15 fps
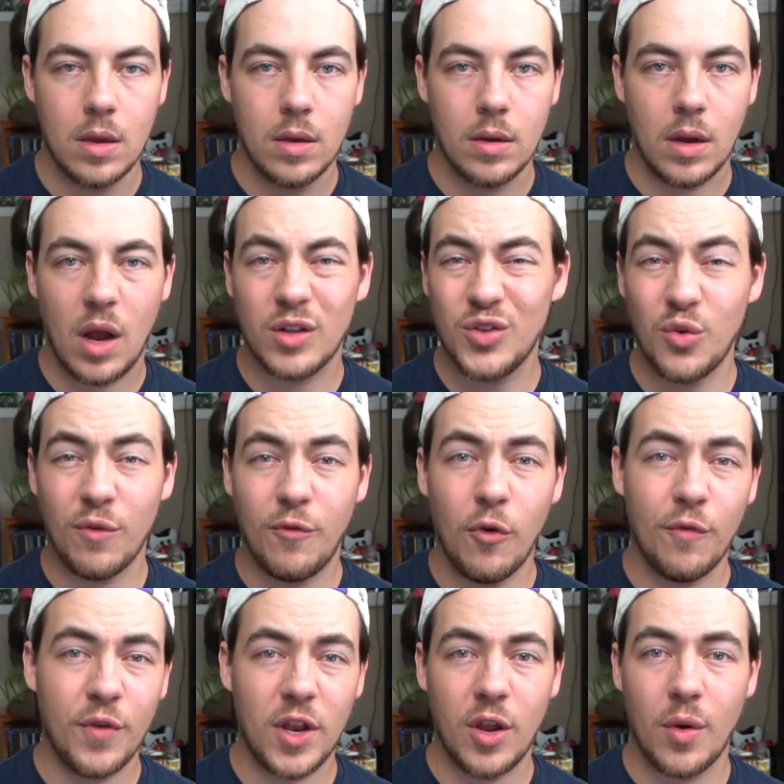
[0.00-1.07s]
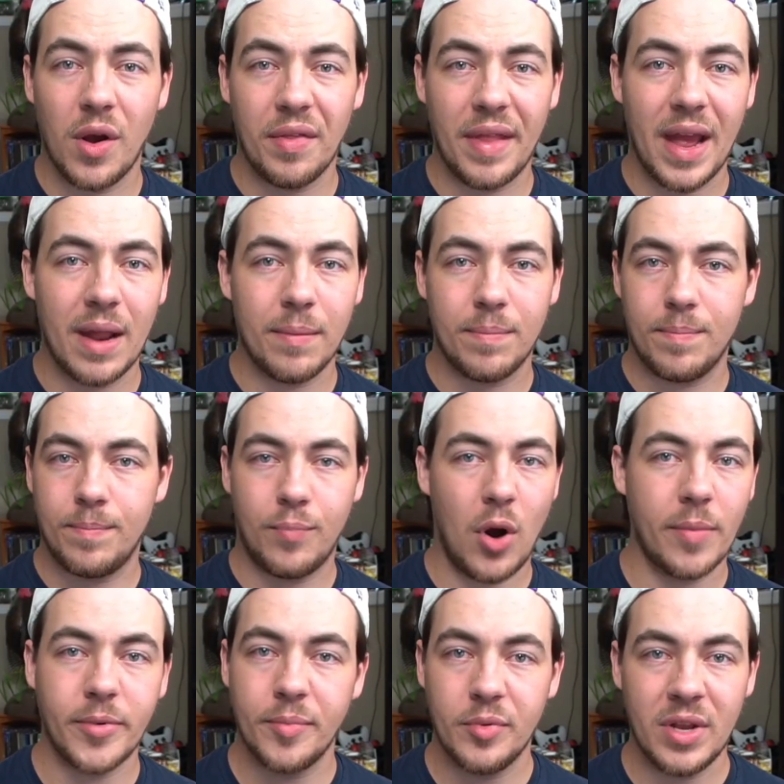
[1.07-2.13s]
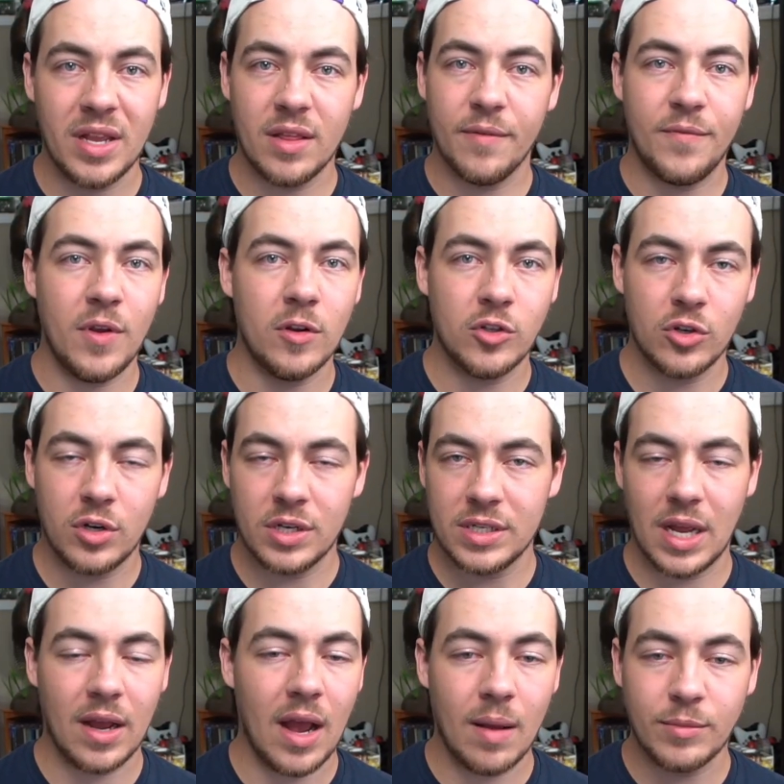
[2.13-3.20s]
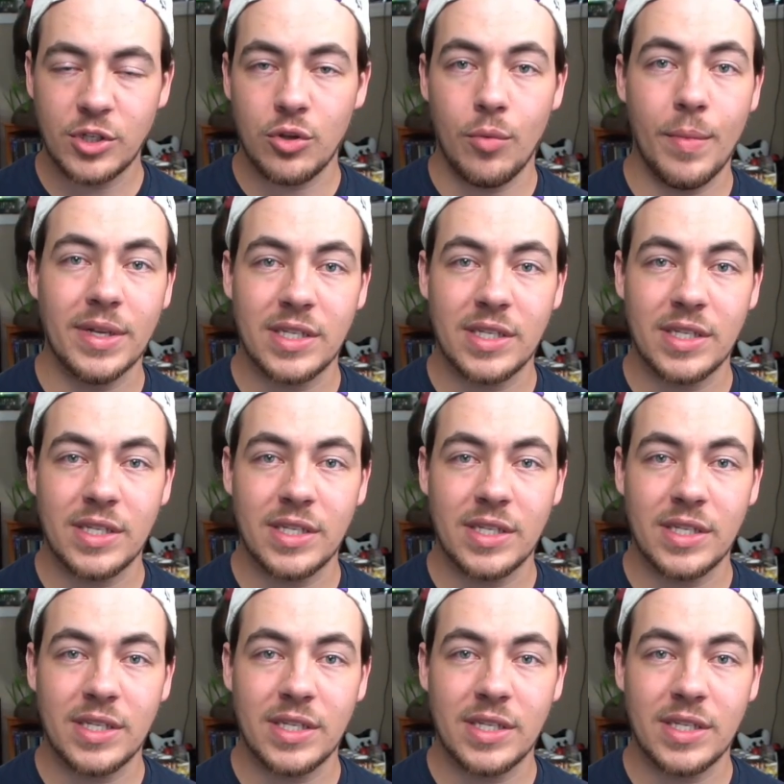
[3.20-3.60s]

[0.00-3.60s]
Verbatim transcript: I'll do a full video on that probably in the future because I'm still messing